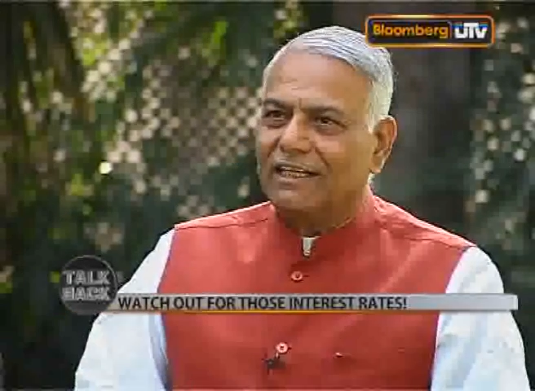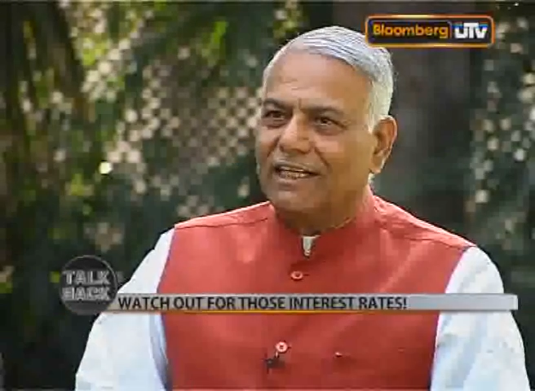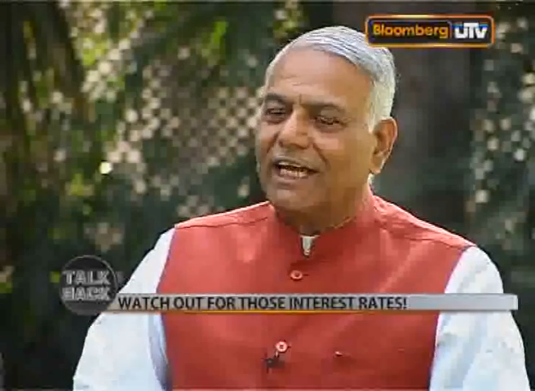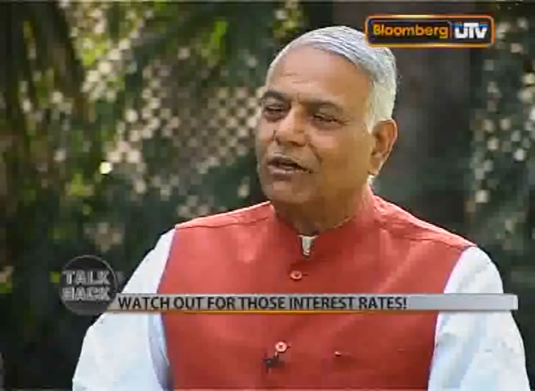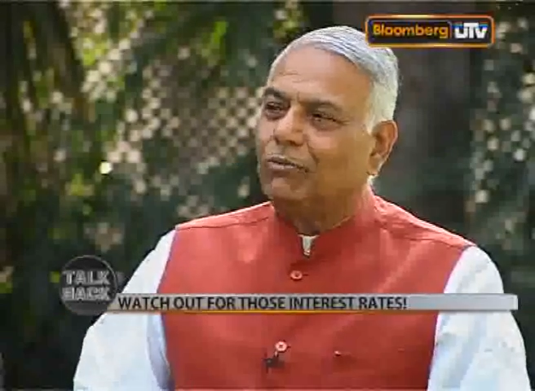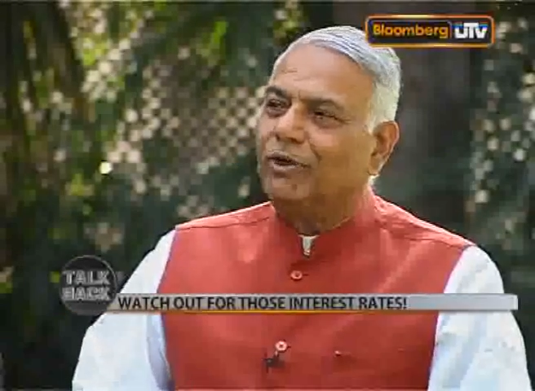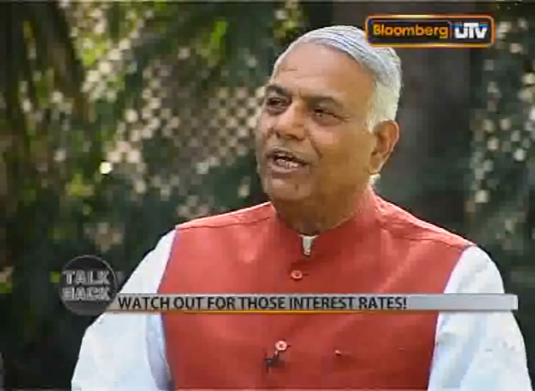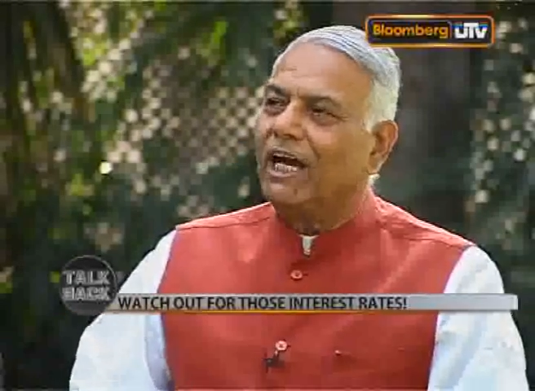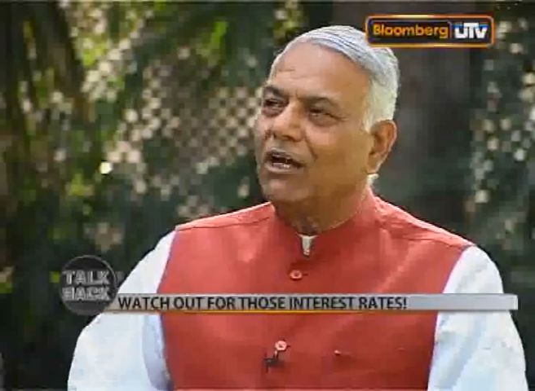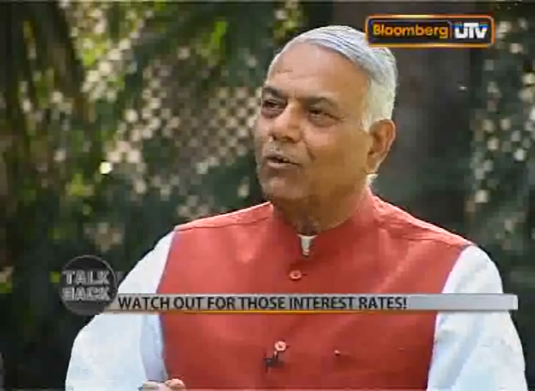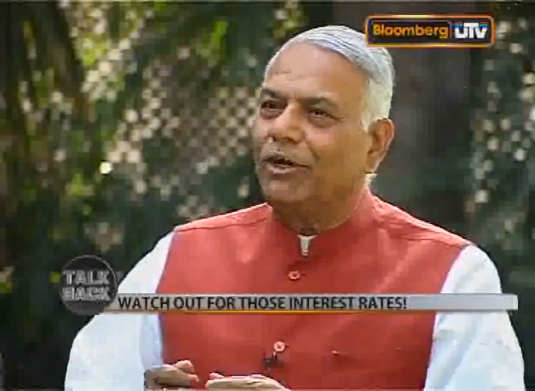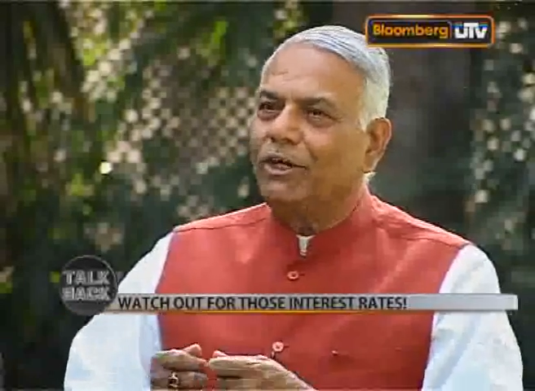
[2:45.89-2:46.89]
that we
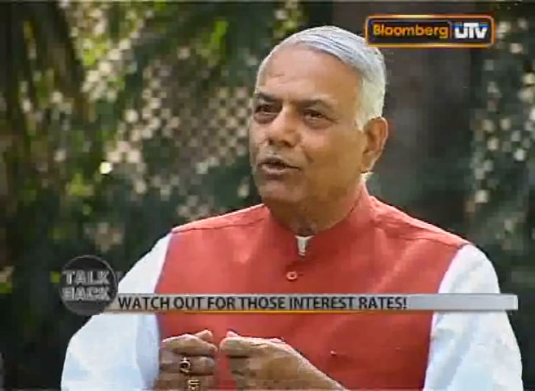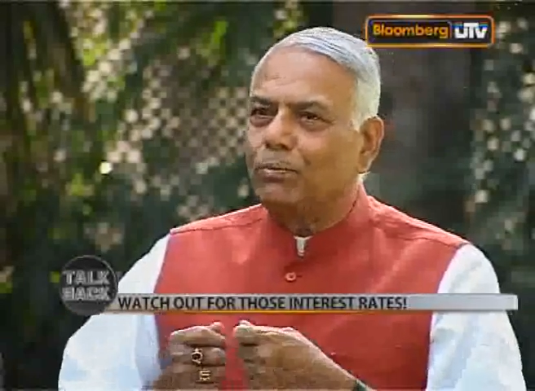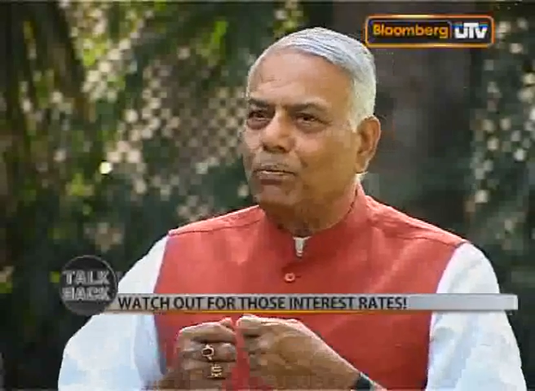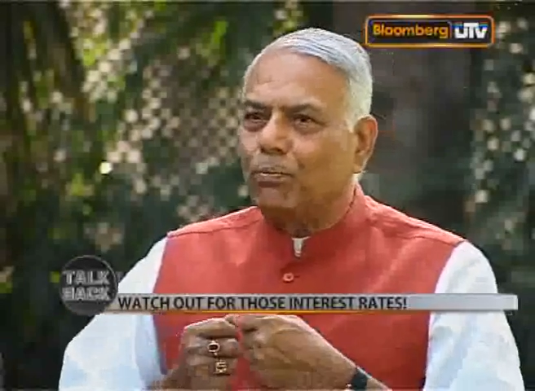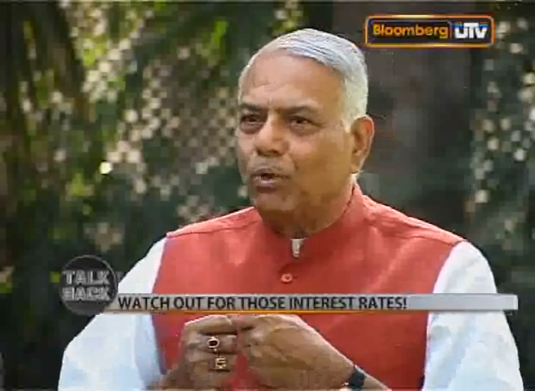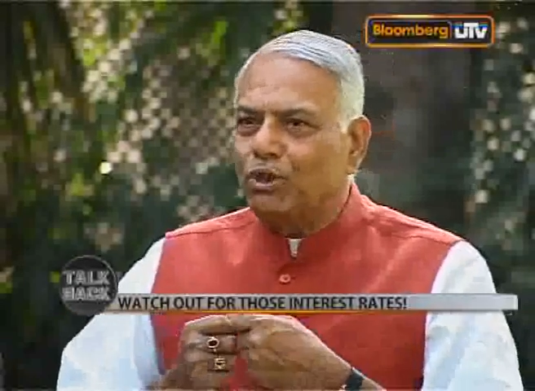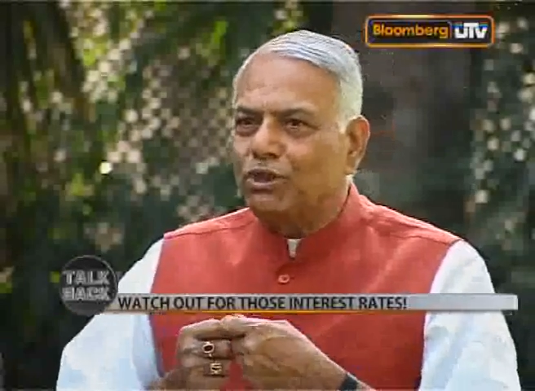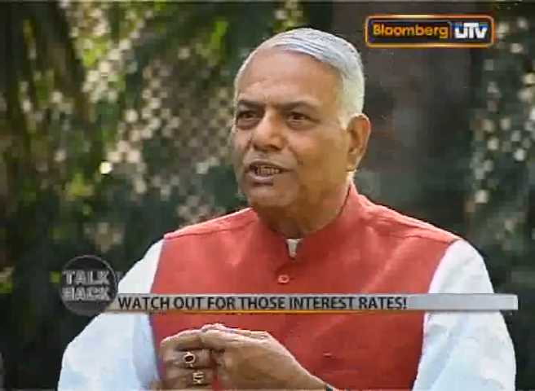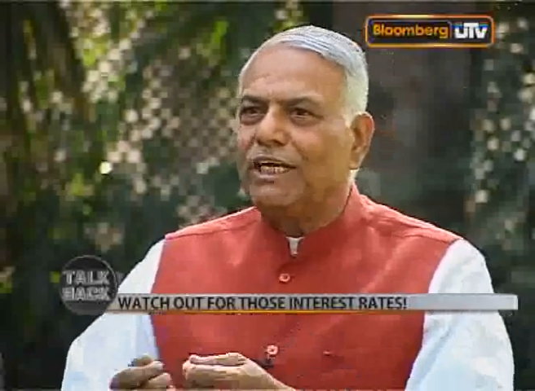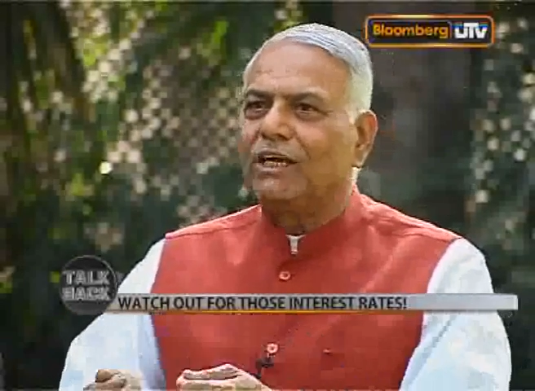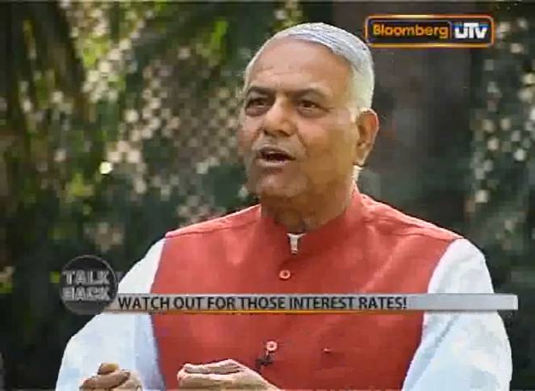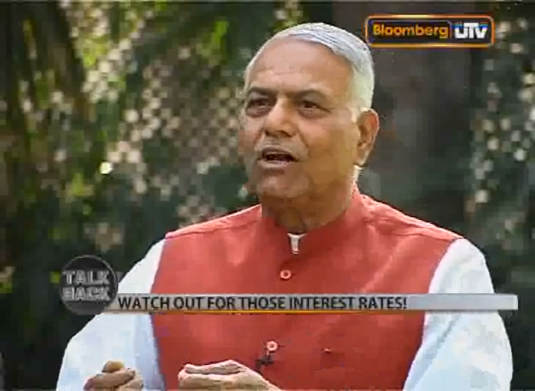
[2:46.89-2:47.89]
are going to push
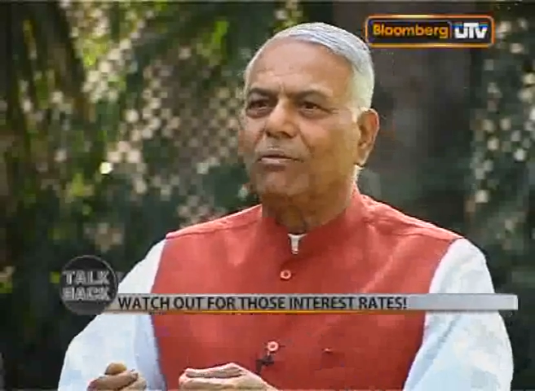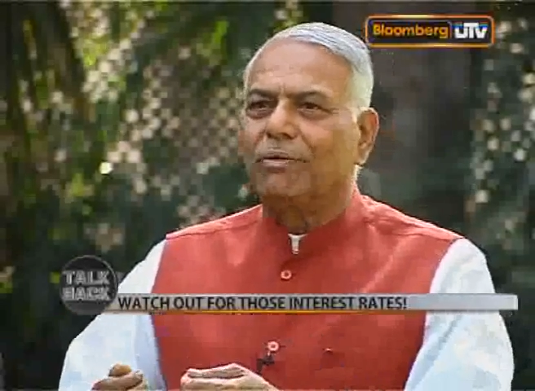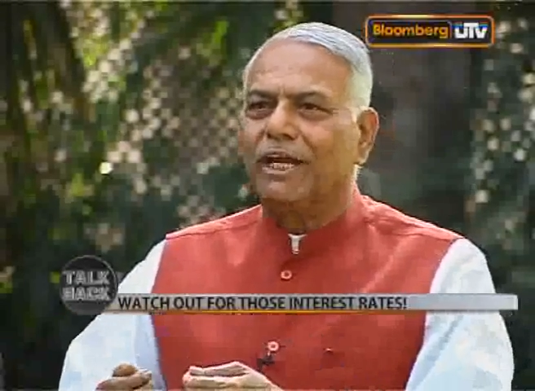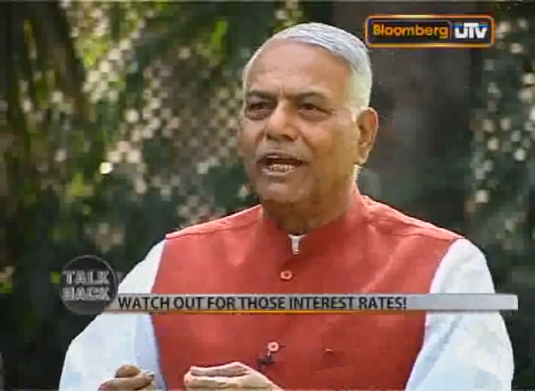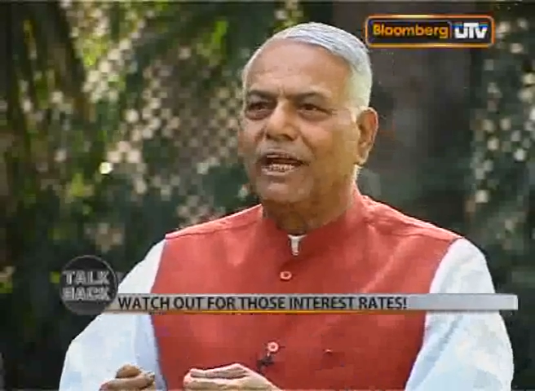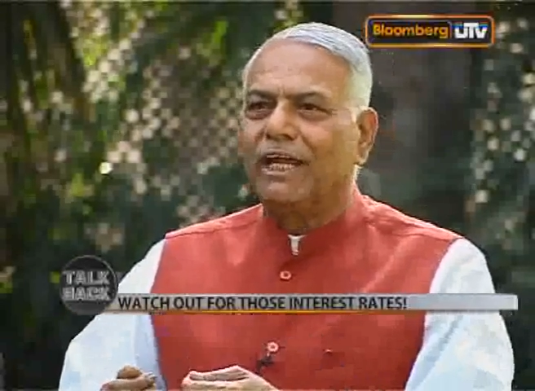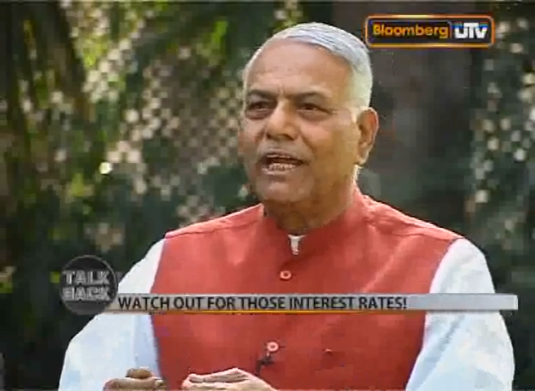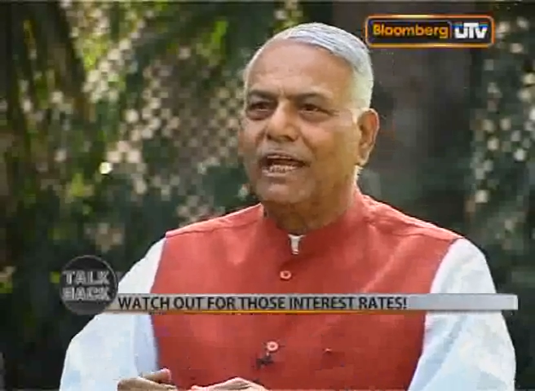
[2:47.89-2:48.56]
the economy